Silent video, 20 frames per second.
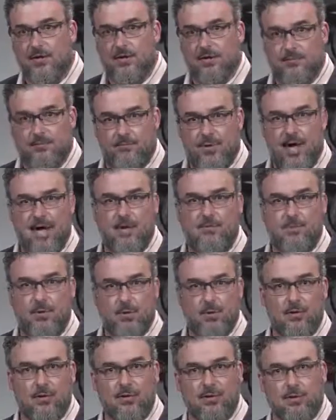the
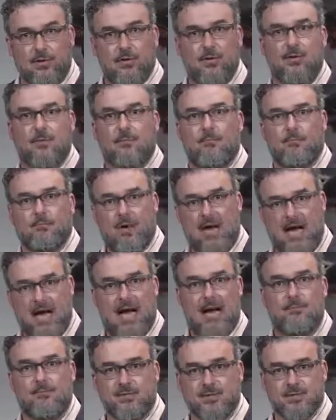paper
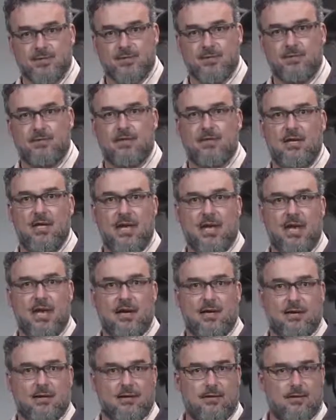pops,
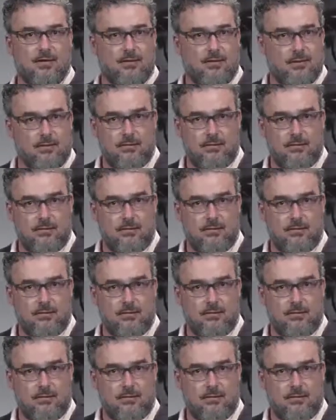and